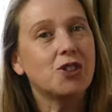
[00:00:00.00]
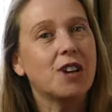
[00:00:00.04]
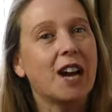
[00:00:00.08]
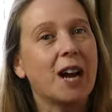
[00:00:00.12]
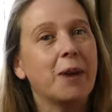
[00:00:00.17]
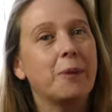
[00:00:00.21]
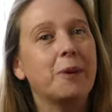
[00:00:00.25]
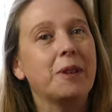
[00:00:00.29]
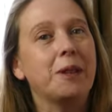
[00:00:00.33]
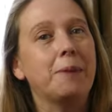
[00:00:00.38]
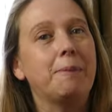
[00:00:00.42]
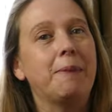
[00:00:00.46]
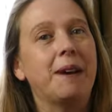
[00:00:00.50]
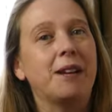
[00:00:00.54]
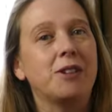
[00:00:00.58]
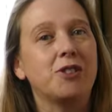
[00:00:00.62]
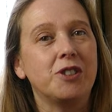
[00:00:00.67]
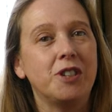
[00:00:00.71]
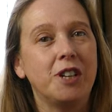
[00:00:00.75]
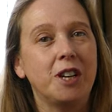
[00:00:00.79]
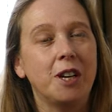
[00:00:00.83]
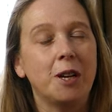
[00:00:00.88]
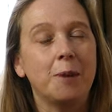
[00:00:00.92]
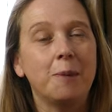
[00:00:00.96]
try it with the
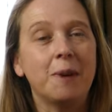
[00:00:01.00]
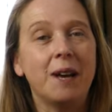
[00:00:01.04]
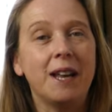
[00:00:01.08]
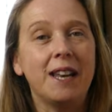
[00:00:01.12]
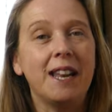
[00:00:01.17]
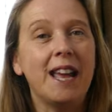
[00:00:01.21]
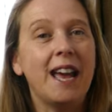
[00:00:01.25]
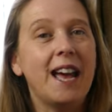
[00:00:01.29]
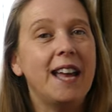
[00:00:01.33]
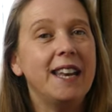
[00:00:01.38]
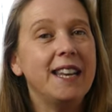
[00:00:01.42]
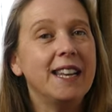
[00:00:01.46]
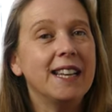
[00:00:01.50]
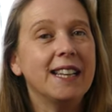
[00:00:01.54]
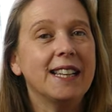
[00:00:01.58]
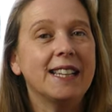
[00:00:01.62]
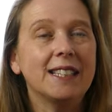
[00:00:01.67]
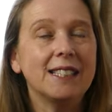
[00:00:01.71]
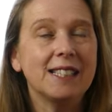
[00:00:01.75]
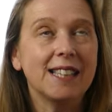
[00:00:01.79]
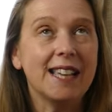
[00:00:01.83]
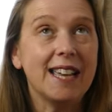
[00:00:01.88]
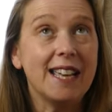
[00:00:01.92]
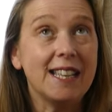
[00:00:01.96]
metronome, and any
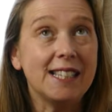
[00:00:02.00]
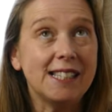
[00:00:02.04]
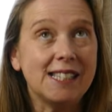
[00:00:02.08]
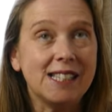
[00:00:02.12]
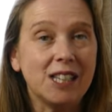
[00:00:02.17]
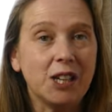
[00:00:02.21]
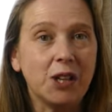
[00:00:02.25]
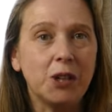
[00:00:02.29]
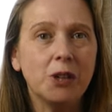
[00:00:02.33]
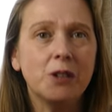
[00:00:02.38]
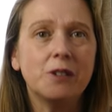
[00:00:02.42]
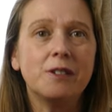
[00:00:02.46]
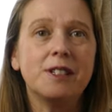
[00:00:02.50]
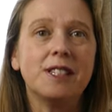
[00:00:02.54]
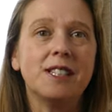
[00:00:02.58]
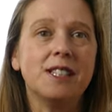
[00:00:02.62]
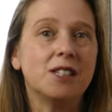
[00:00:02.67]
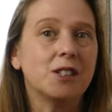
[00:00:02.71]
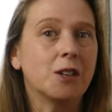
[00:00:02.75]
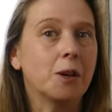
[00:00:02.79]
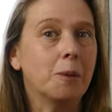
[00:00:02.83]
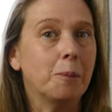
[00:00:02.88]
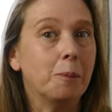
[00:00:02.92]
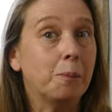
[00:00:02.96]
little insecurities
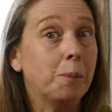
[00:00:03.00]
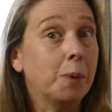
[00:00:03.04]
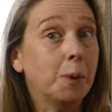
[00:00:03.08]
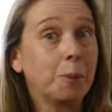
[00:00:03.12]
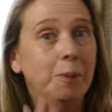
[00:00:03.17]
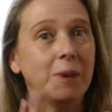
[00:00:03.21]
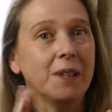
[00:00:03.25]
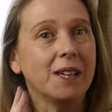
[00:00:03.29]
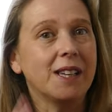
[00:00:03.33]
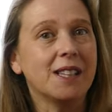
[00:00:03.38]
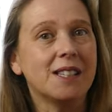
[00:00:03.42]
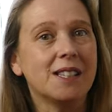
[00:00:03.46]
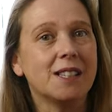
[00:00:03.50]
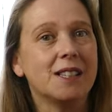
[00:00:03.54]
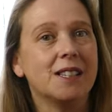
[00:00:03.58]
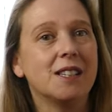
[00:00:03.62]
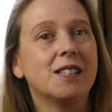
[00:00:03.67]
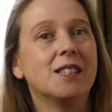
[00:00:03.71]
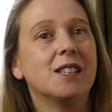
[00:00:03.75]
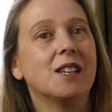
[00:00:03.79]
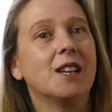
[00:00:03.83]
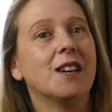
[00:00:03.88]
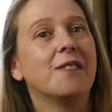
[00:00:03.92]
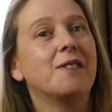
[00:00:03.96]
come bubbling to the
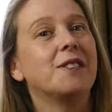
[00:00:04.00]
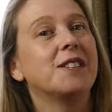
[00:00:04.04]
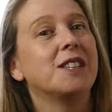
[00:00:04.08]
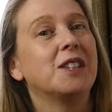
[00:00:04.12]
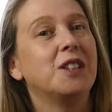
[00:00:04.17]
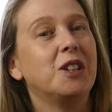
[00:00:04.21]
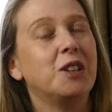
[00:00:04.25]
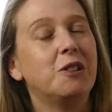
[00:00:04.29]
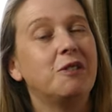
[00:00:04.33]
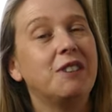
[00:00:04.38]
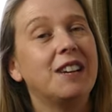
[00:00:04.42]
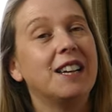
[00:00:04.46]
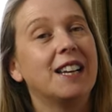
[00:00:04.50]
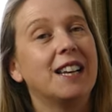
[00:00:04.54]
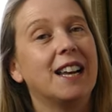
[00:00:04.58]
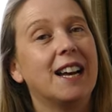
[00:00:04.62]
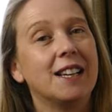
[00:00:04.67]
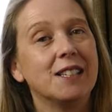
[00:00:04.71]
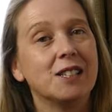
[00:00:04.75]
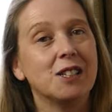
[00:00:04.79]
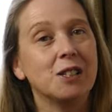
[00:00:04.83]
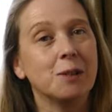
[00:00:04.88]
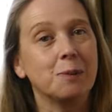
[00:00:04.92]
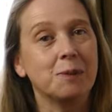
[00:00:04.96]
surface and you
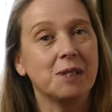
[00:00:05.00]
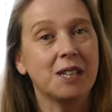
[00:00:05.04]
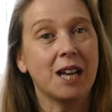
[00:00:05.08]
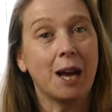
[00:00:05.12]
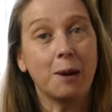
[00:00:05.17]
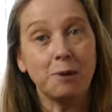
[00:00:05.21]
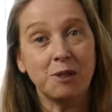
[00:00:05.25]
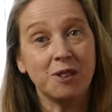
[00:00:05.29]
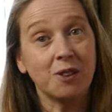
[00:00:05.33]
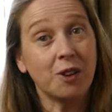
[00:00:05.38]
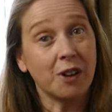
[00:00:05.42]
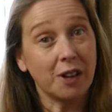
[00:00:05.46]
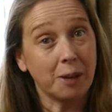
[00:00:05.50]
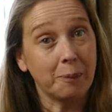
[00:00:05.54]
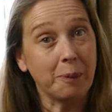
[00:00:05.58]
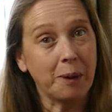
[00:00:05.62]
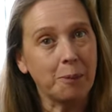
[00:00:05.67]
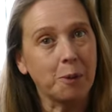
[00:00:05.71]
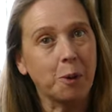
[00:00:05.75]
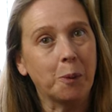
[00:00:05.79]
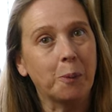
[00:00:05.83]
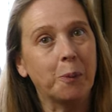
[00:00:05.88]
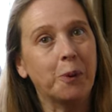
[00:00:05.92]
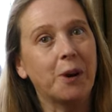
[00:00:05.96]
realise sometimes you've got a bit
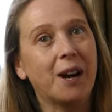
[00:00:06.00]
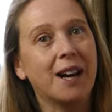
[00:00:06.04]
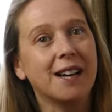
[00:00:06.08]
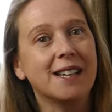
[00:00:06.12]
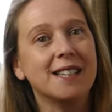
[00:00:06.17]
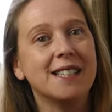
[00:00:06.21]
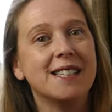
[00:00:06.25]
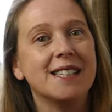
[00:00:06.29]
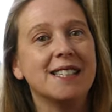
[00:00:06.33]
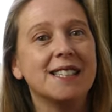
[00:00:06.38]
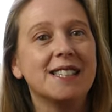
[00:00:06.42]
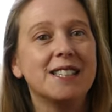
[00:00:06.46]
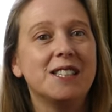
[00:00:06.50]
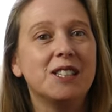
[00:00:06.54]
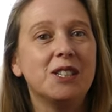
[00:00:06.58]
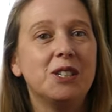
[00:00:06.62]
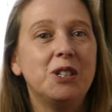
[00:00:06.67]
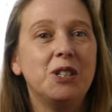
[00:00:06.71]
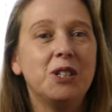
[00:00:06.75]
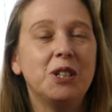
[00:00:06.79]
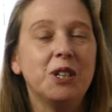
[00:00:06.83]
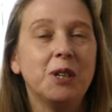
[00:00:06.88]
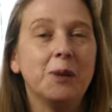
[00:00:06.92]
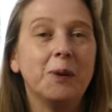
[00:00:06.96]
more practice to
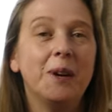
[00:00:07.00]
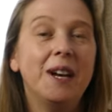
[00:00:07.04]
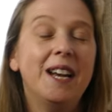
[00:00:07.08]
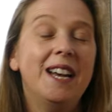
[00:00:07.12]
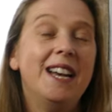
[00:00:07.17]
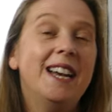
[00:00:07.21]
do.